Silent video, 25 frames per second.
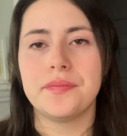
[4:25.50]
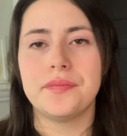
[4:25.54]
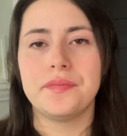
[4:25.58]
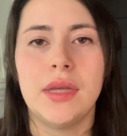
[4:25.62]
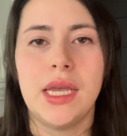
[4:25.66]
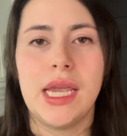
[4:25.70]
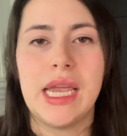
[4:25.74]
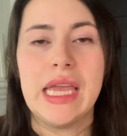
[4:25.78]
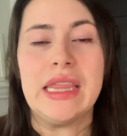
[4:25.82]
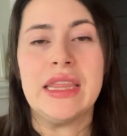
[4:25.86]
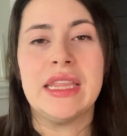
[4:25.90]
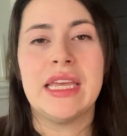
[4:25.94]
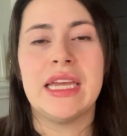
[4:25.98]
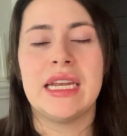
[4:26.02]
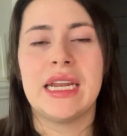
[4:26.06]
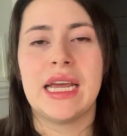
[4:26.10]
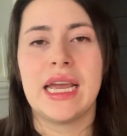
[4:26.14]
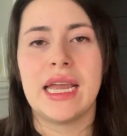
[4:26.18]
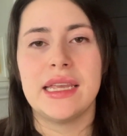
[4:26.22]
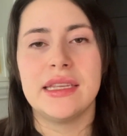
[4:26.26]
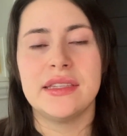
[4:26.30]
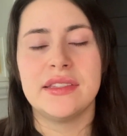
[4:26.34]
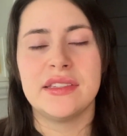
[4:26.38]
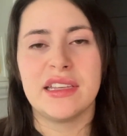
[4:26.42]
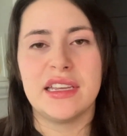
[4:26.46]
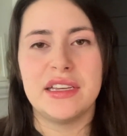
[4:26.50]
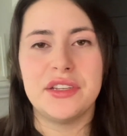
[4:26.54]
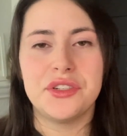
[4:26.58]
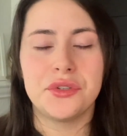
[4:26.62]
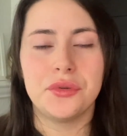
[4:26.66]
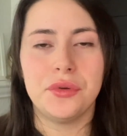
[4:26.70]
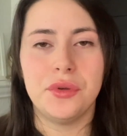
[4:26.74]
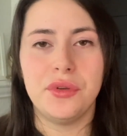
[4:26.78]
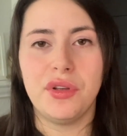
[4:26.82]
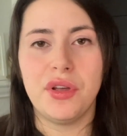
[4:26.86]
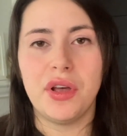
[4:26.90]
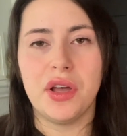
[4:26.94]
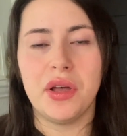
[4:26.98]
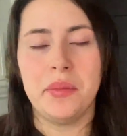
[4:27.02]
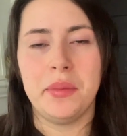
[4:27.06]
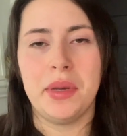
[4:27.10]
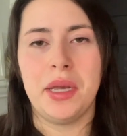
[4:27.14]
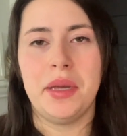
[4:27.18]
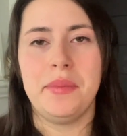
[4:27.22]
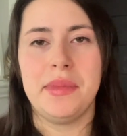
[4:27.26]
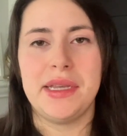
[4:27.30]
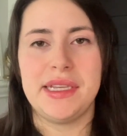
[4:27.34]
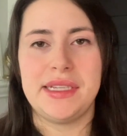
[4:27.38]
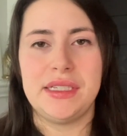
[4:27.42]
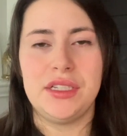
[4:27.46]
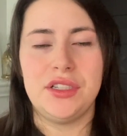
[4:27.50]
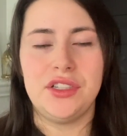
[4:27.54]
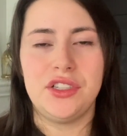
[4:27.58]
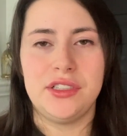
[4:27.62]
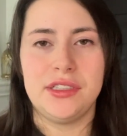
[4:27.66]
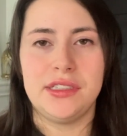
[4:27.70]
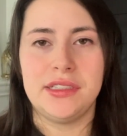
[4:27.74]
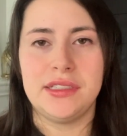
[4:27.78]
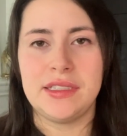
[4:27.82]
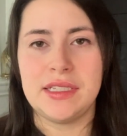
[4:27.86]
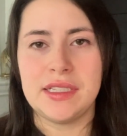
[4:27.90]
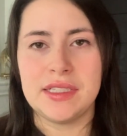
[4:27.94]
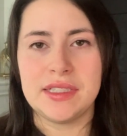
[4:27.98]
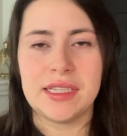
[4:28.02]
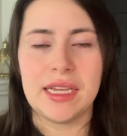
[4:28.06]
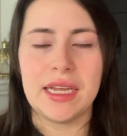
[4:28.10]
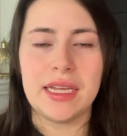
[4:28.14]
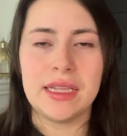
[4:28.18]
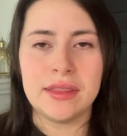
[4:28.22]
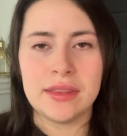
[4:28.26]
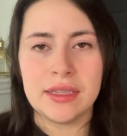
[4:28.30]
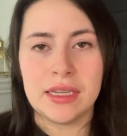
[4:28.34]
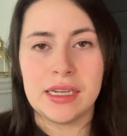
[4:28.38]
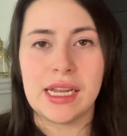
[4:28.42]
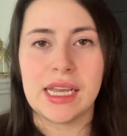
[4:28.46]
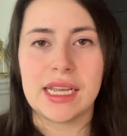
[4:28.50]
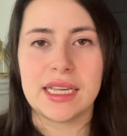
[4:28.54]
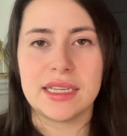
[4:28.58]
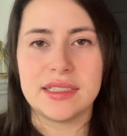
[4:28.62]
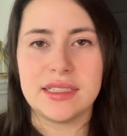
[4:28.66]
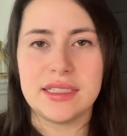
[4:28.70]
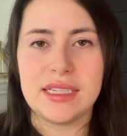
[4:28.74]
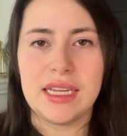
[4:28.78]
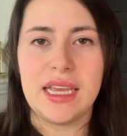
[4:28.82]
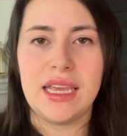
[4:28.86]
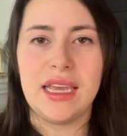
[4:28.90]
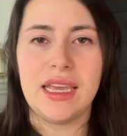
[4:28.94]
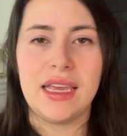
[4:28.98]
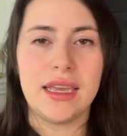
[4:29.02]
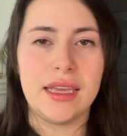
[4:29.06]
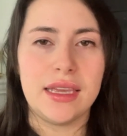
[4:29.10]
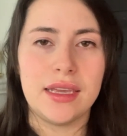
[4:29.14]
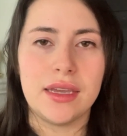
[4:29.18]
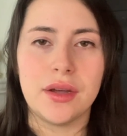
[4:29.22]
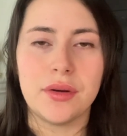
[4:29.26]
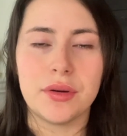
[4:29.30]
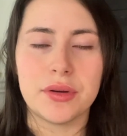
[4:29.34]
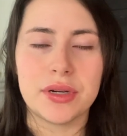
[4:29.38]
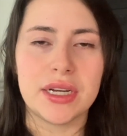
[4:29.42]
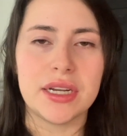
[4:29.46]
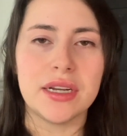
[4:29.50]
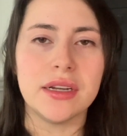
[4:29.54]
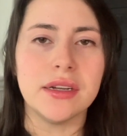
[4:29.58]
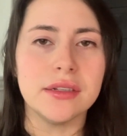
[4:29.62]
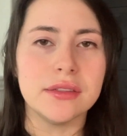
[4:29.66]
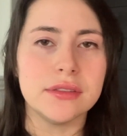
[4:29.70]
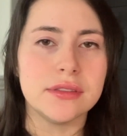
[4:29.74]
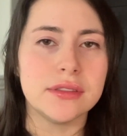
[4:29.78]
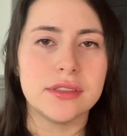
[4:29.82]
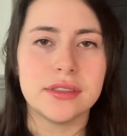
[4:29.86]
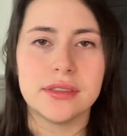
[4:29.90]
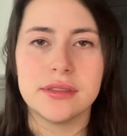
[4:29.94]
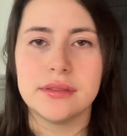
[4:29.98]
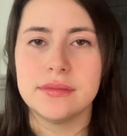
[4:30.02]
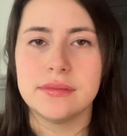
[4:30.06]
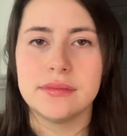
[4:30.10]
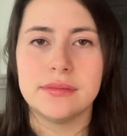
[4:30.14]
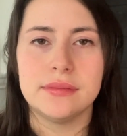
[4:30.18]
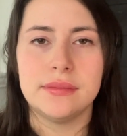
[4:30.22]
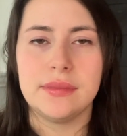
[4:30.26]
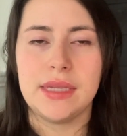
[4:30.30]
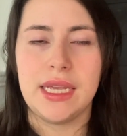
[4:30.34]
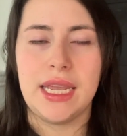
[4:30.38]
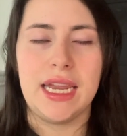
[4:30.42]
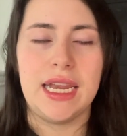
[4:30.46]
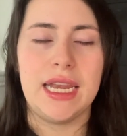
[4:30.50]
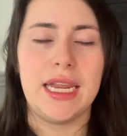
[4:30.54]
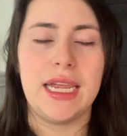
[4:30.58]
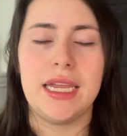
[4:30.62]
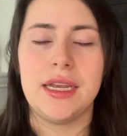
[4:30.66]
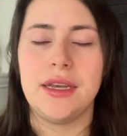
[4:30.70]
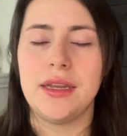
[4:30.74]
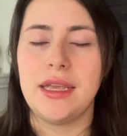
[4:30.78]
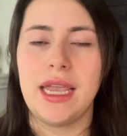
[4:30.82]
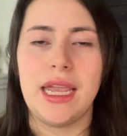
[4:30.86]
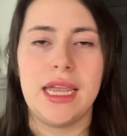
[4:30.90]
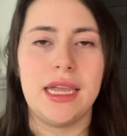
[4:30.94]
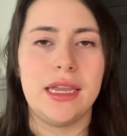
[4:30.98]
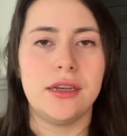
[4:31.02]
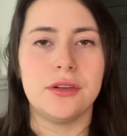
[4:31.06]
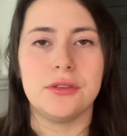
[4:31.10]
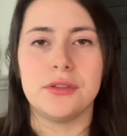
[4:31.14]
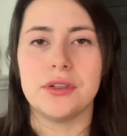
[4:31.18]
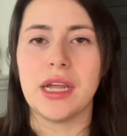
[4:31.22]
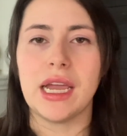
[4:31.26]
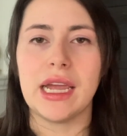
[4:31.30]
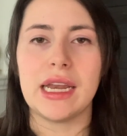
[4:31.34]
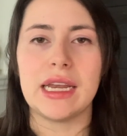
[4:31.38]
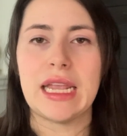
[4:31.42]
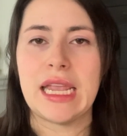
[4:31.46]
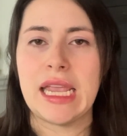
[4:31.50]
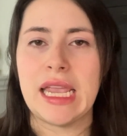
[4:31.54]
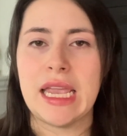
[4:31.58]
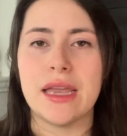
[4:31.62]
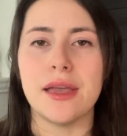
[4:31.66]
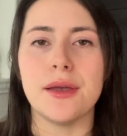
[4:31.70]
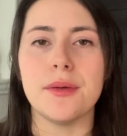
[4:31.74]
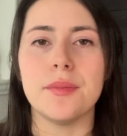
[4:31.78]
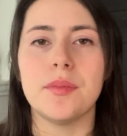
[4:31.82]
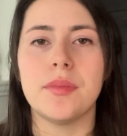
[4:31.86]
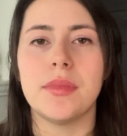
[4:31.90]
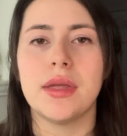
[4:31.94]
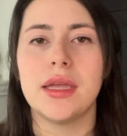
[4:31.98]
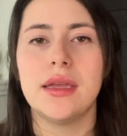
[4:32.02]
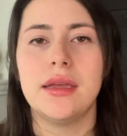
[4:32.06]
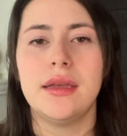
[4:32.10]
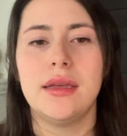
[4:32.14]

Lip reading: And then I schedule all my messages to send the next day around 8 or 9 a.m.